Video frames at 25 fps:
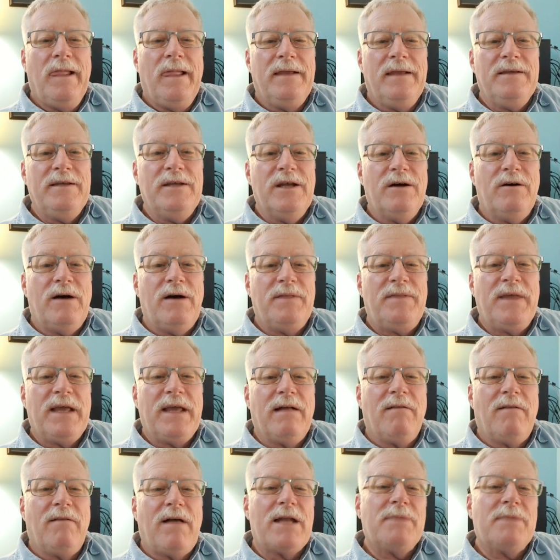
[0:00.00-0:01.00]
I think
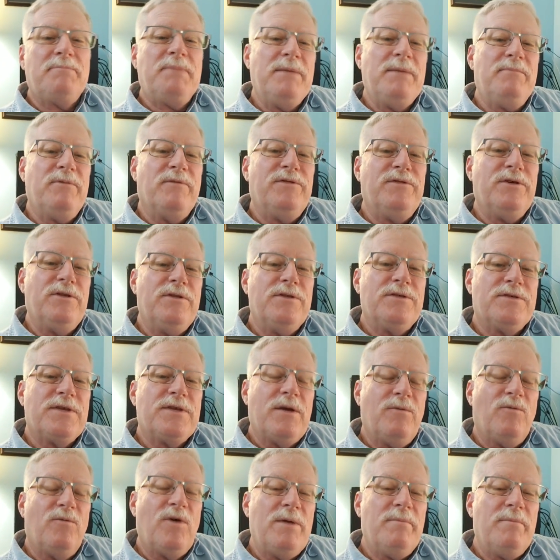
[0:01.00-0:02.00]
a lot of people feel the
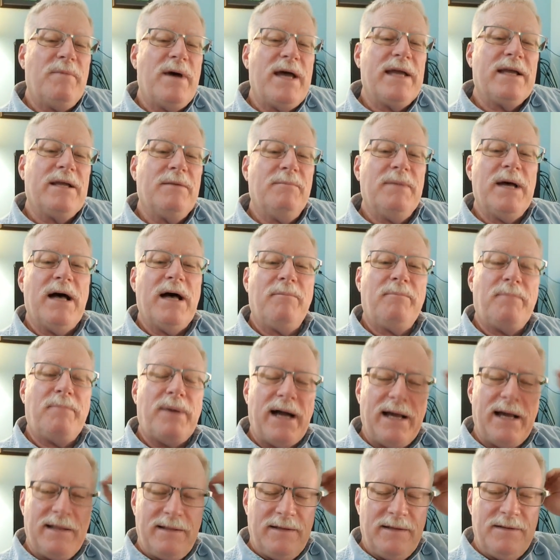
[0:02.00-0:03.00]
same way, Mike, about
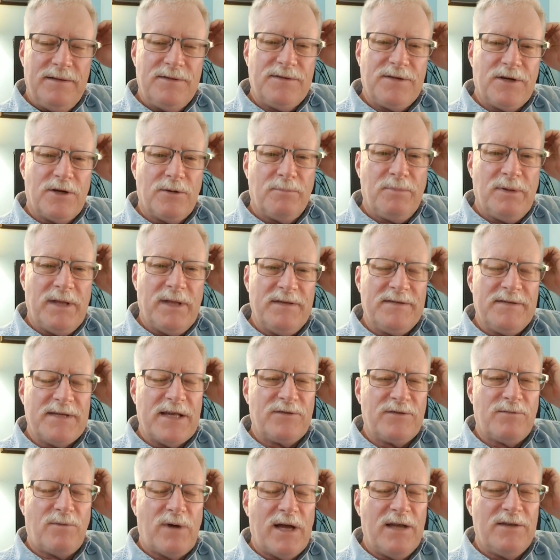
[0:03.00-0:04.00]
pilotless airplanes.
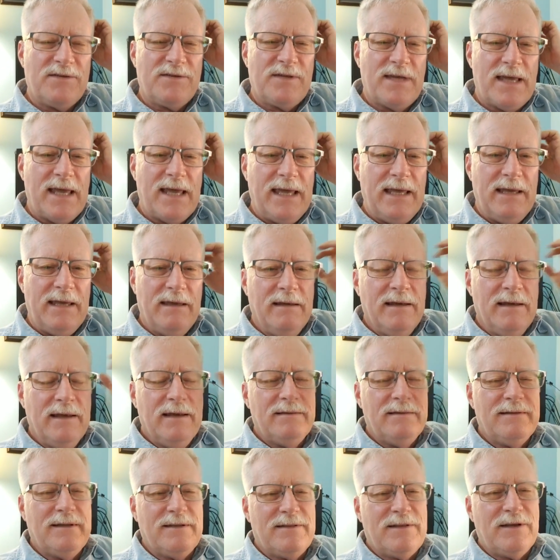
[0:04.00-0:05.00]
That's why I say
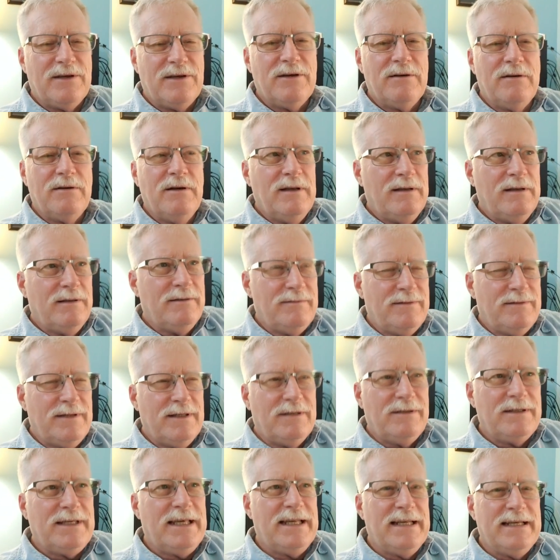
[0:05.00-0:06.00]
that
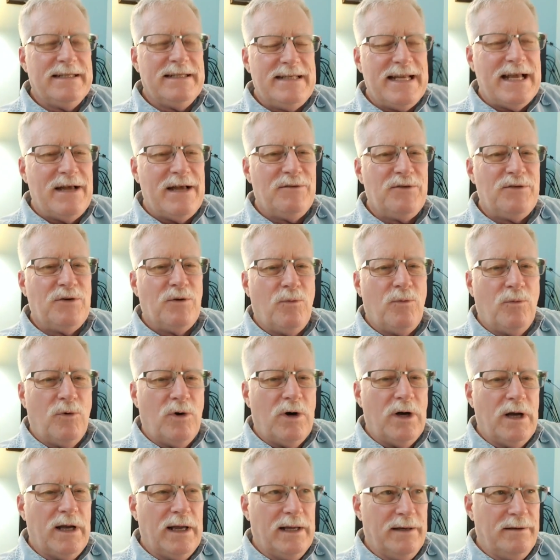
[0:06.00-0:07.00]
they'll get it down to
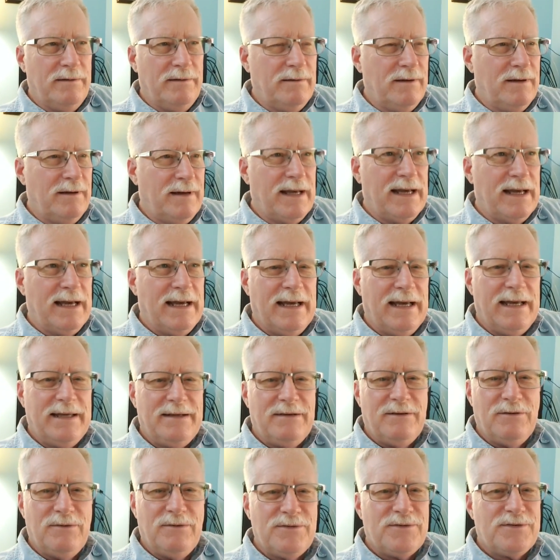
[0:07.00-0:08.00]
one. I
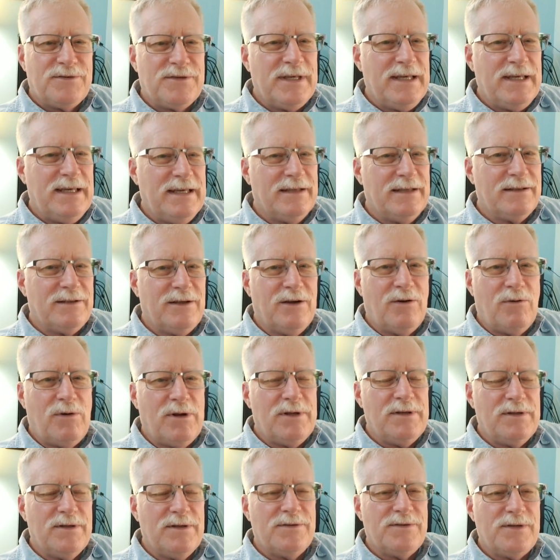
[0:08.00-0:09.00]
don't see it
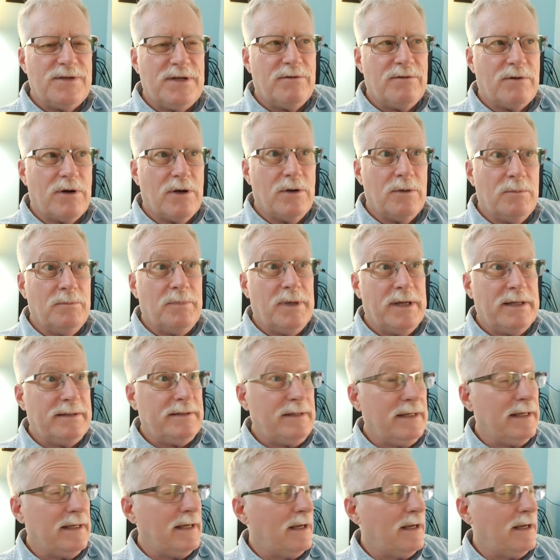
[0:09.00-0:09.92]
going to zero. But